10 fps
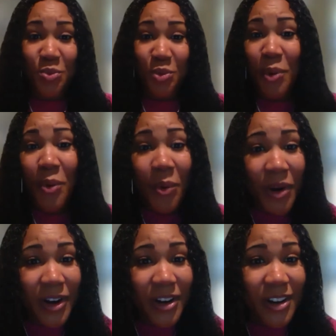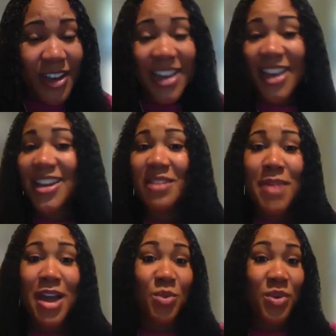were born. It doesn't
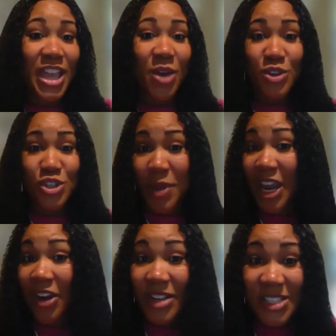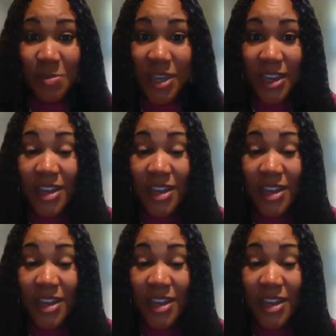matter what language your parents speak.